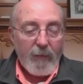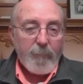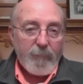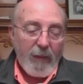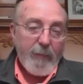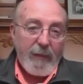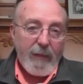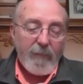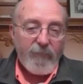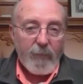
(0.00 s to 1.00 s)
coming
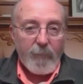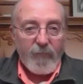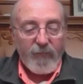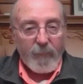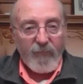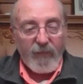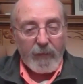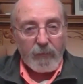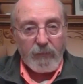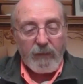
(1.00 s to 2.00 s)
in from
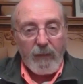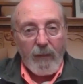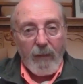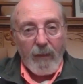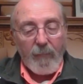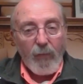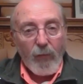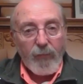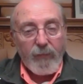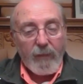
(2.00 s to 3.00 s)
fields
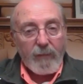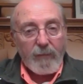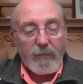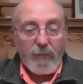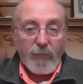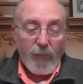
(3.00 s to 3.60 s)
both north